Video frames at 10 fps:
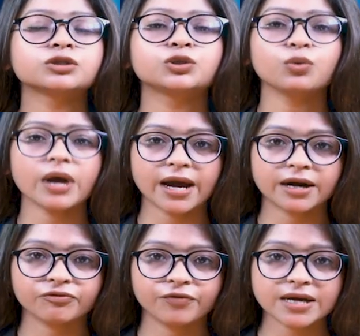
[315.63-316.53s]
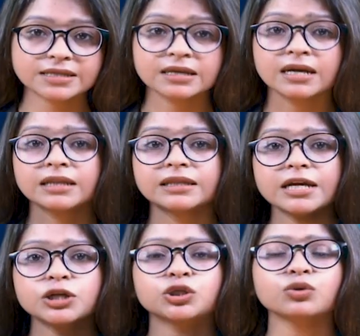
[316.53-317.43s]
to and fix the
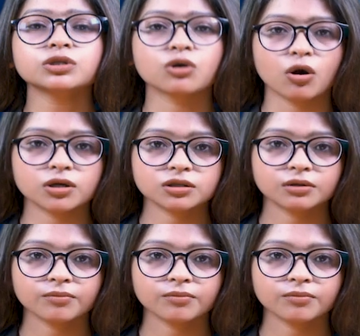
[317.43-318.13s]
issues caused.